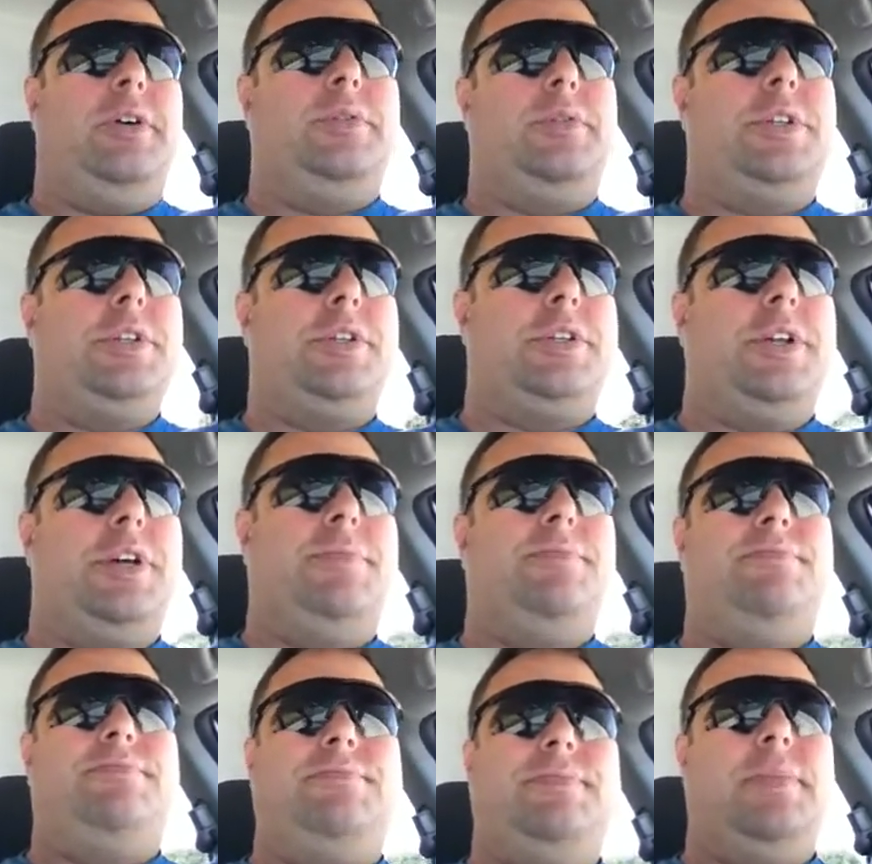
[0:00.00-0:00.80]
just
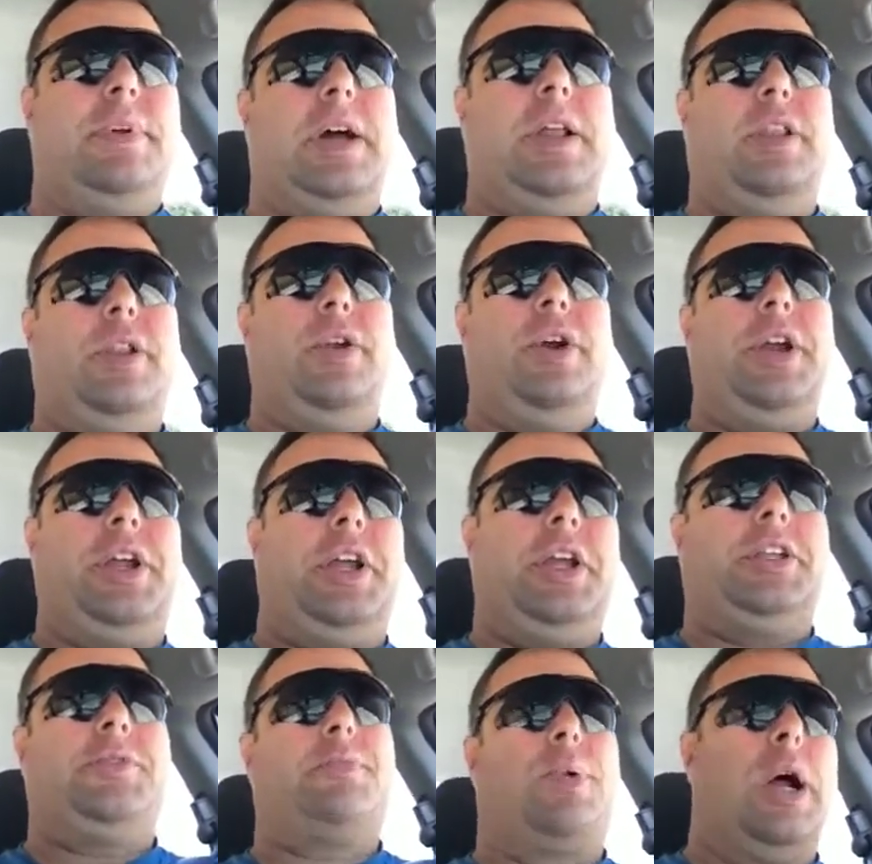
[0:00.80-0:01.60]
a
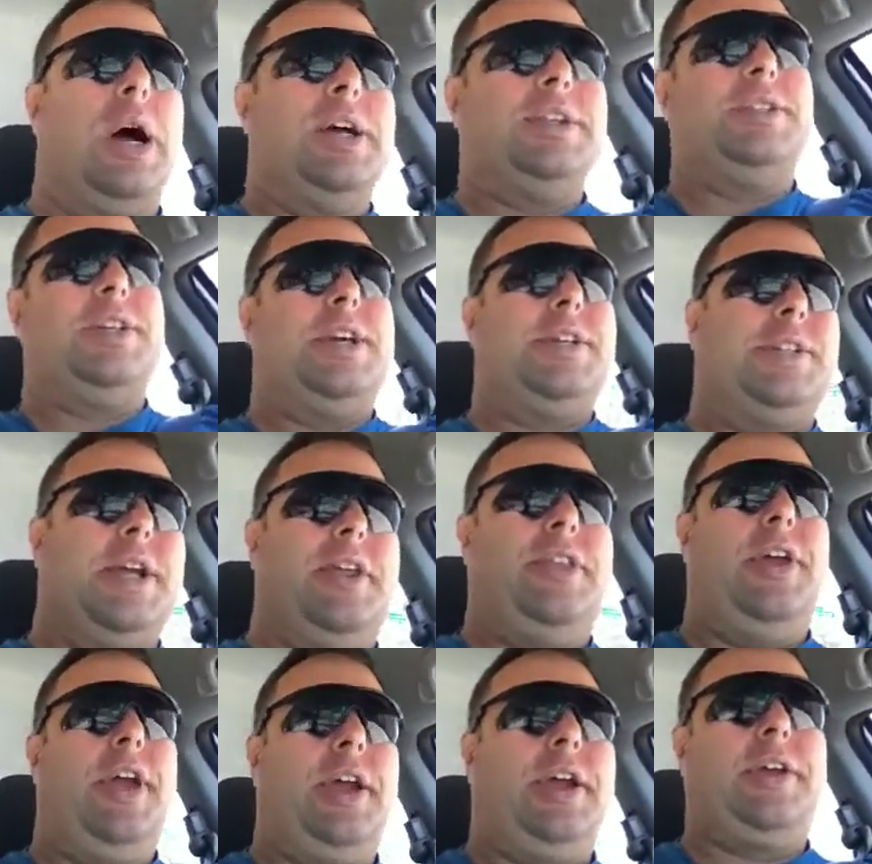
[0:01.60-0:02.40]
learning process,
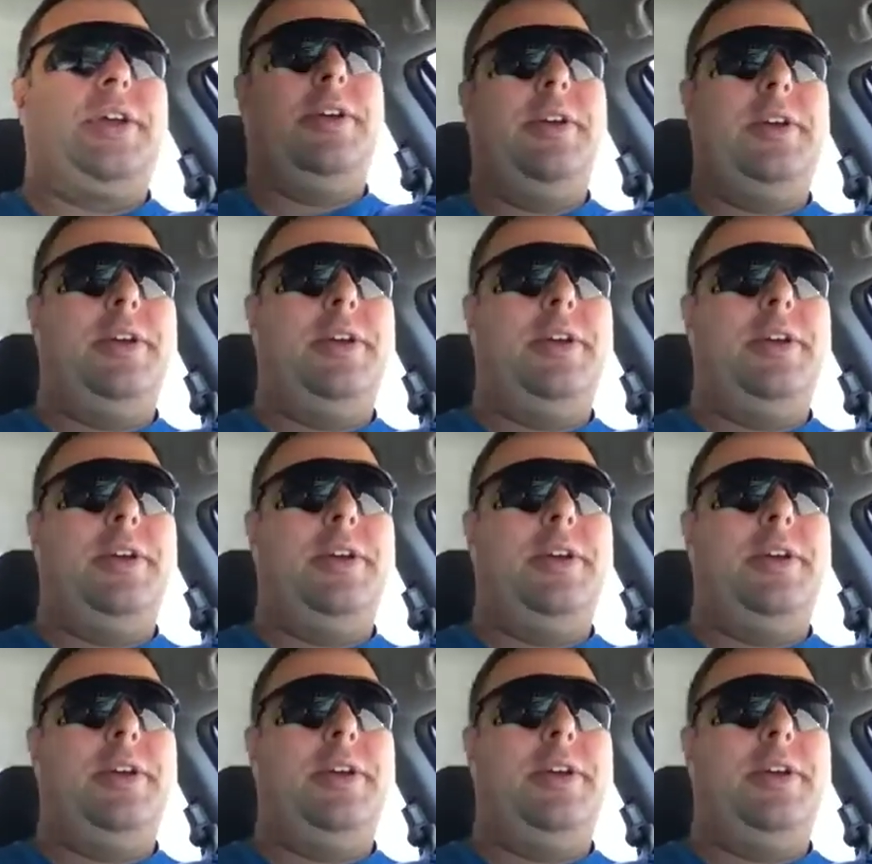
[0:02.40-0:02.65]
I think.